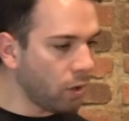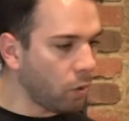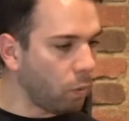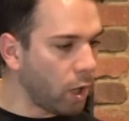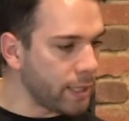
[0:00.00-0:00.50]

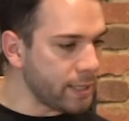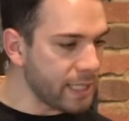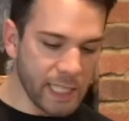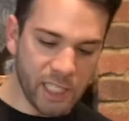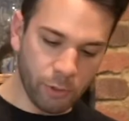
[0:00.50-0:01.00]
1
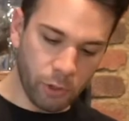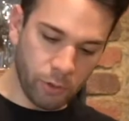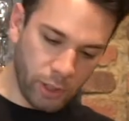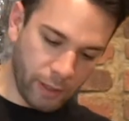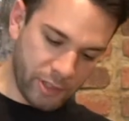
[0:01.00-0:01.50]

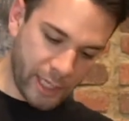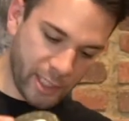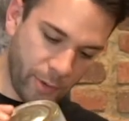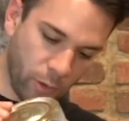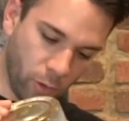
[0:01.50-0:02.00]
teaspoon of
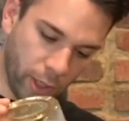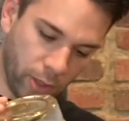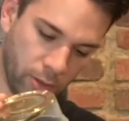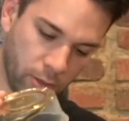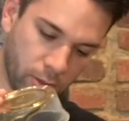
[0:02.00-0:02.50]
sesame
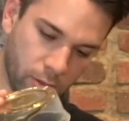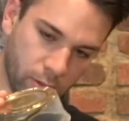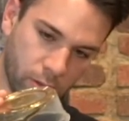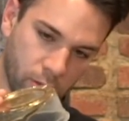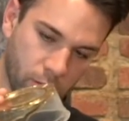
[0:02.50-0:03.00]
oil.
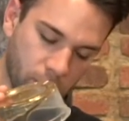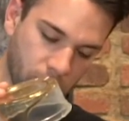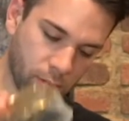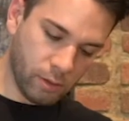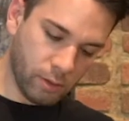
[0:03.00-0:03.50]

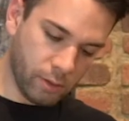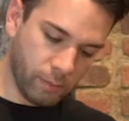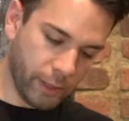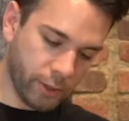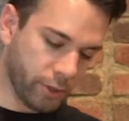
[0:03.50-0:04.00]

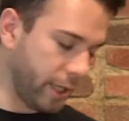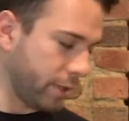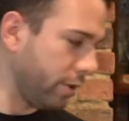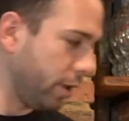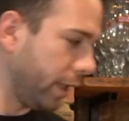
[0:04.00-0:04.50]
Make sure that's all in